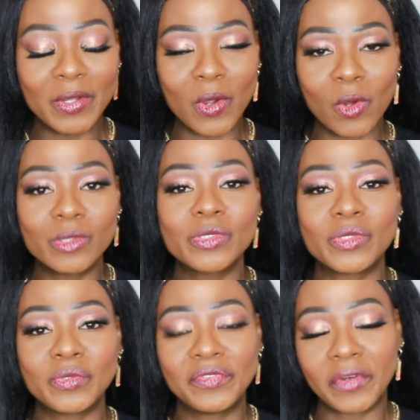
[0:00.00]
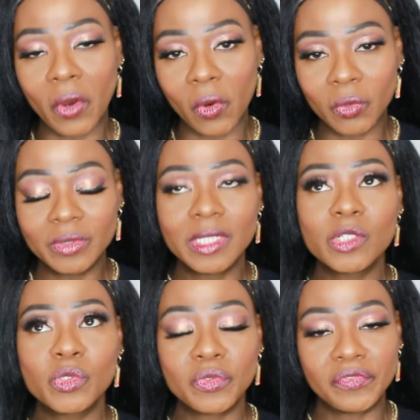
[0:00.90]
called Duvolle
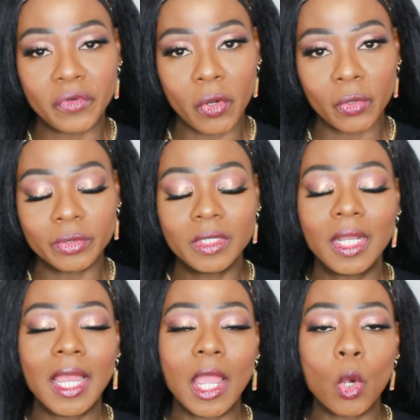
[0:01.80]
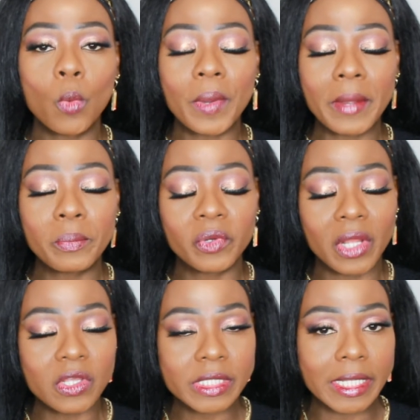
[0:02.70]
Duvolle I hope I
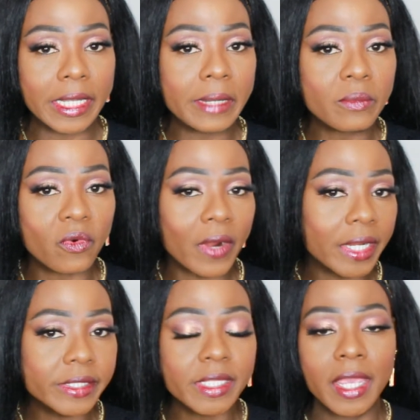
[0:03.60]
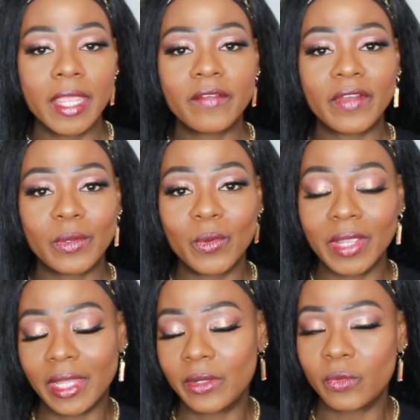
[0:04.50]
pronounced the name right. If I don't
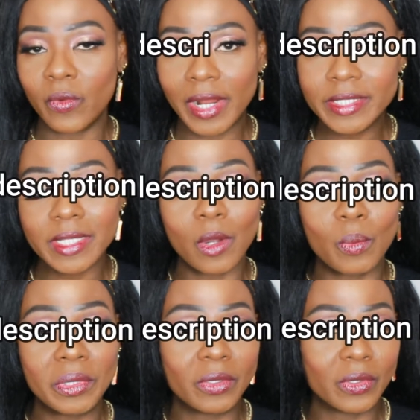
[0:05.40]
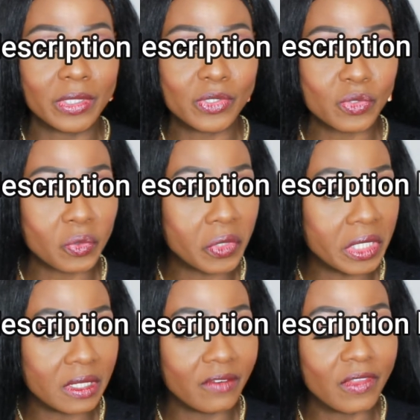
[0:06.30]
get it right, I'll put it on the
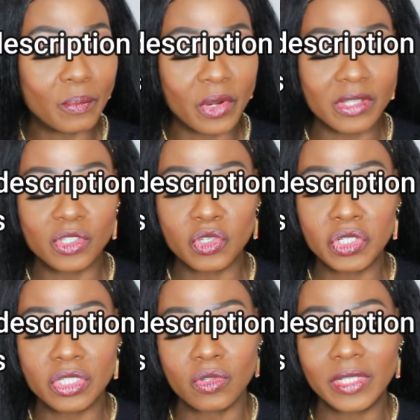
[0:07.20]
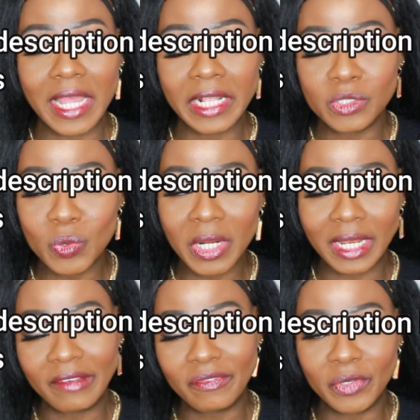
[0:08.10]
screen. If the pronunciation is not that too
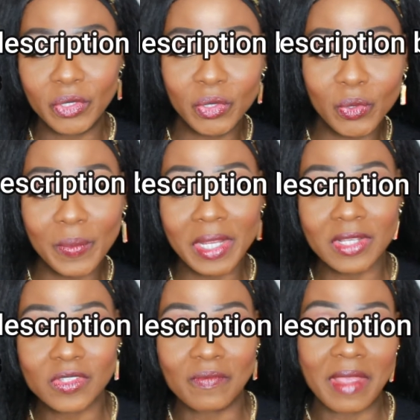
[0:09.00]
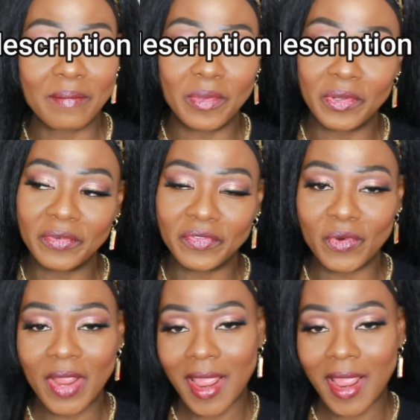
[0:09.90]
clear for you because of my beautiful